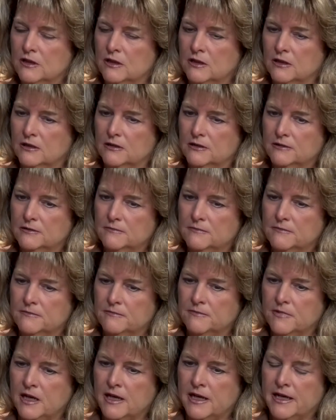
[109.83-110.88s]
Uh,
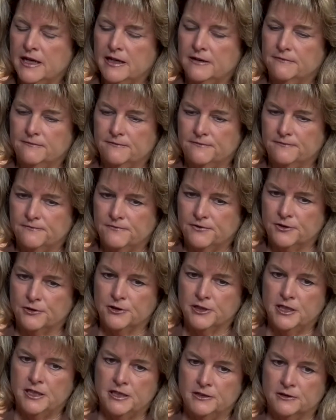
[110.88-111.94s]
I have
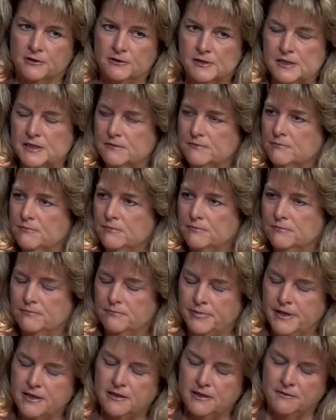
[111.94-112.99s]
thirty years,
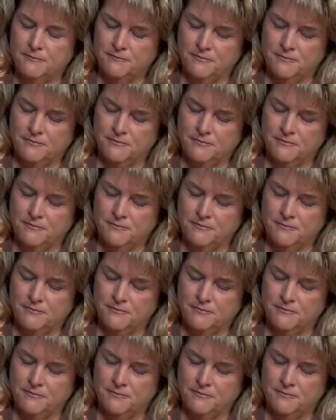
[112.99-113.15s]
uh,